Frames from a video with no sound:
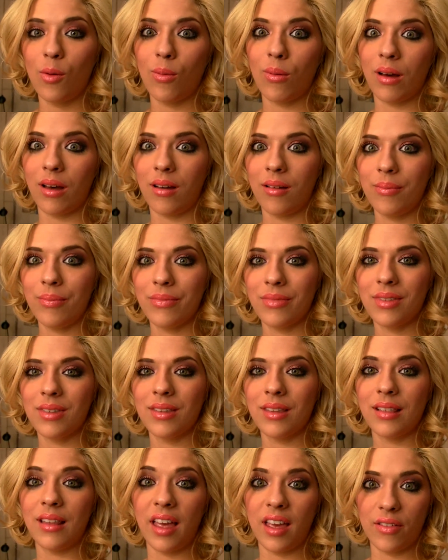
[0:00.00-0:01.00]
Well,
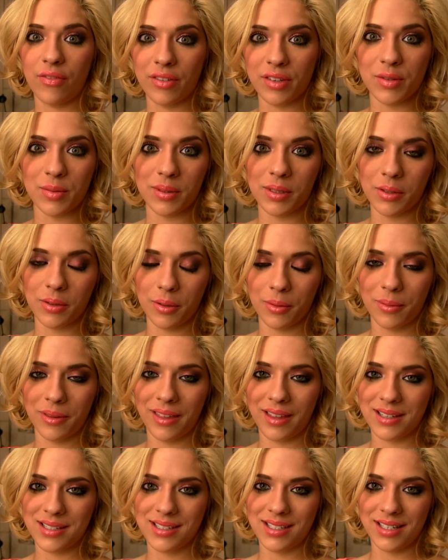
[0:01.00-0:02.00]
life is riddled with
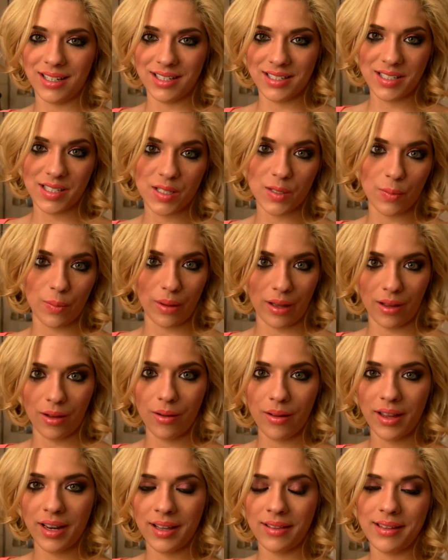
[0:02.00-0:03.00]
STDs as well,
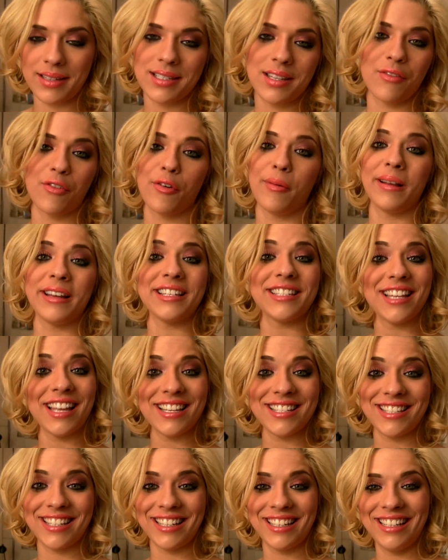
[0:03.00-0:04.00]
and at least everybody's
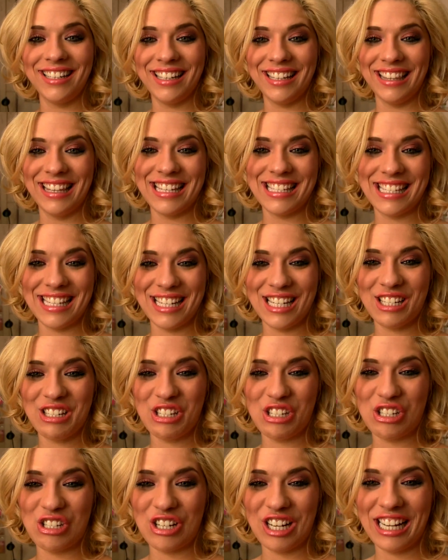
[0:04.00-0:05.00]
tested in this
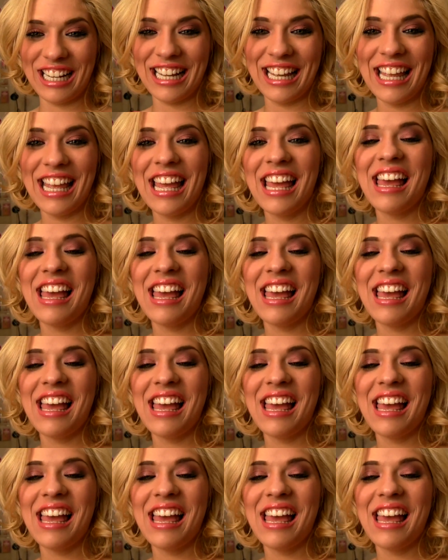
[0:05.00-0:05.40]
industry.